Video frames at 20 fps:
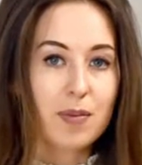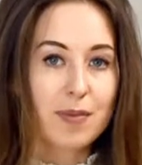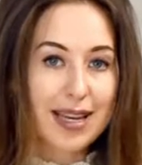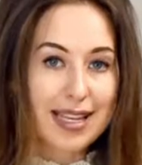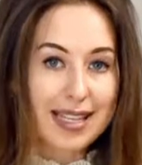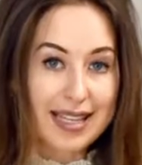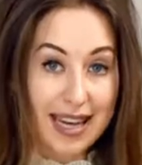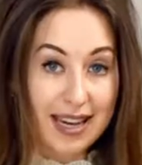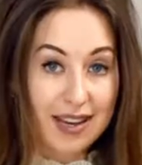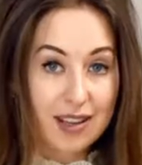
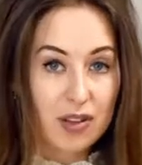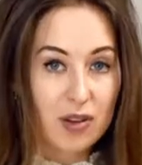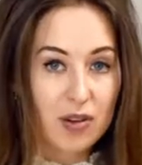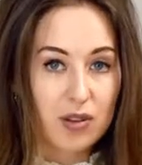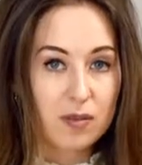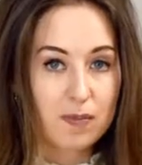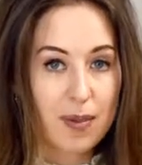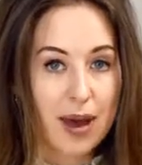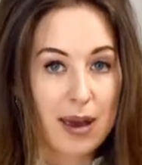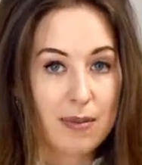maintaining
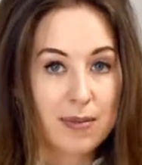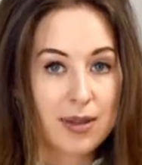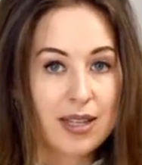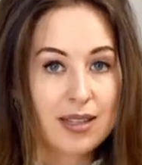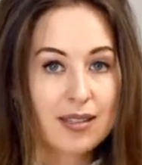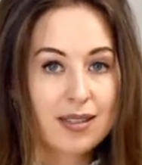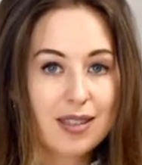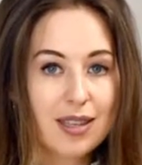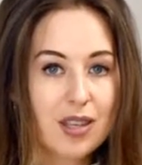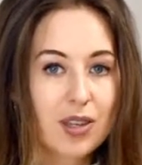those
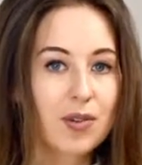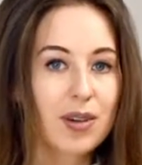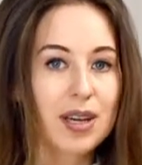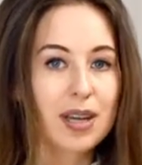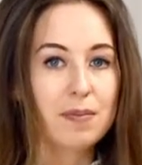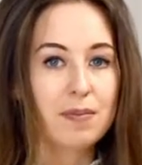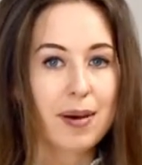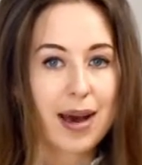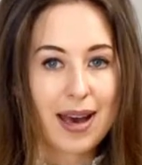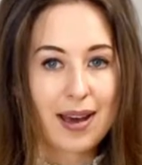payments, you
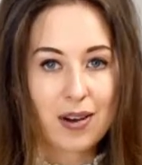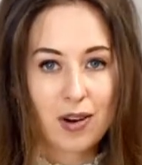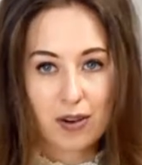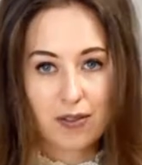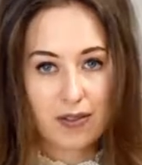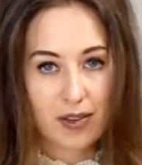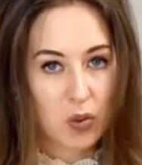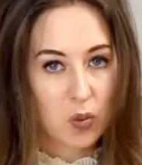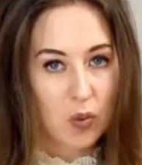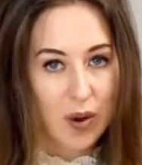can pay it
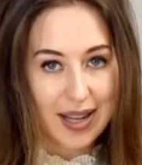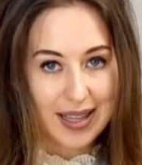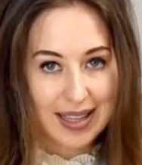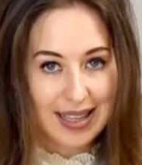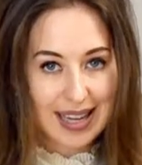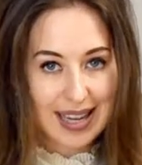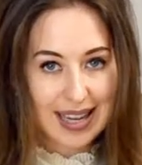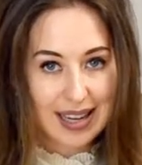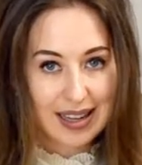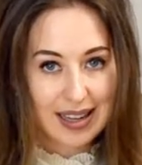off in 1
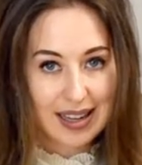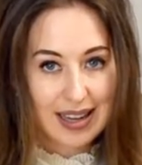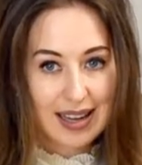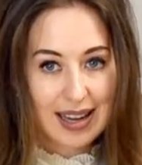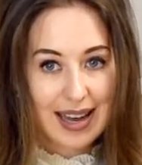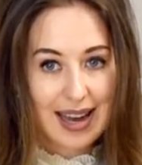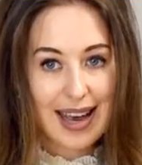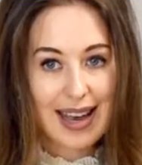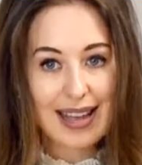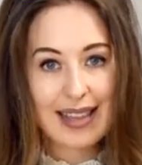year,
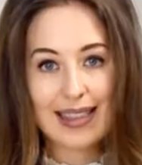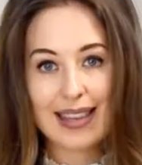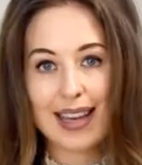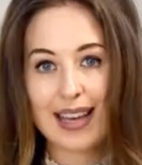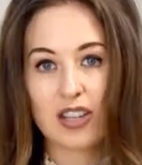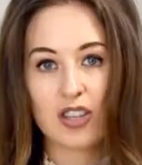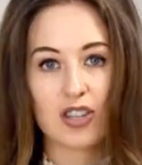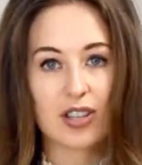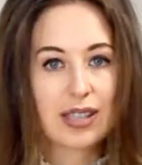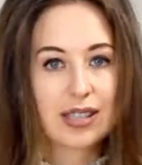and
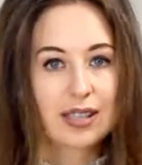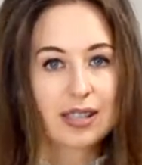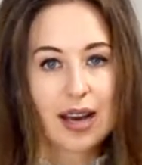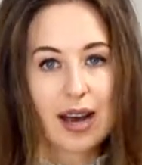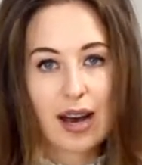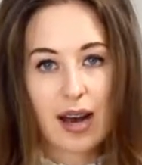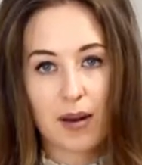then just